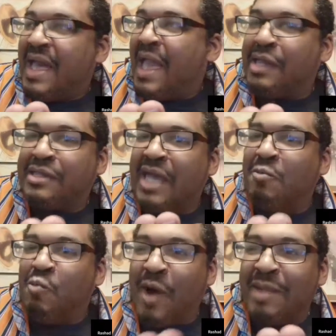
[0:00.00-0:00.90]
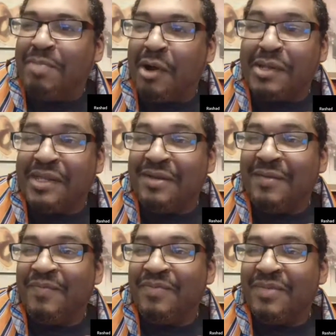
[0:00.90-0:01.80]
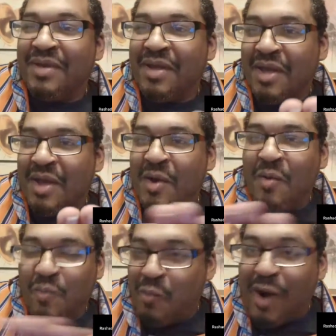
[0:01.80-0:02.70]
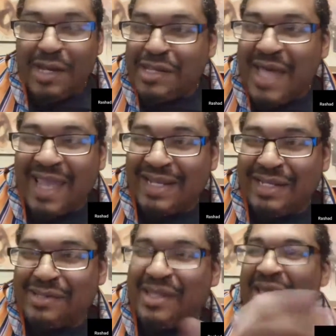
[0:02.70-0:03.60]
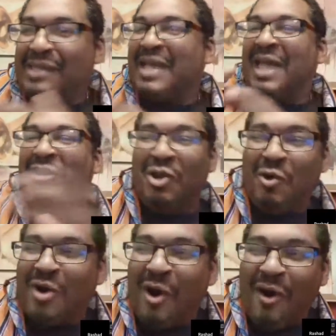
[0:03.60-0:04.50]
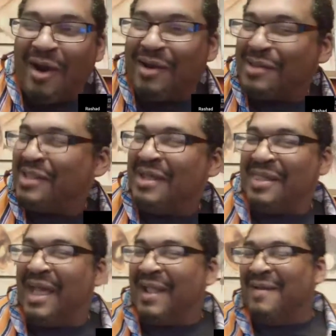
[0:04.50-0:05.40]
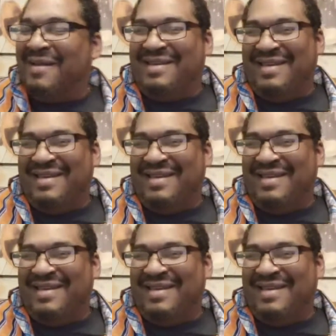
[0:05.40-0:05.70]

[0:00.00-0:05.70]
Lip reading: has got one person, one scientist. It's got no guards. Like, like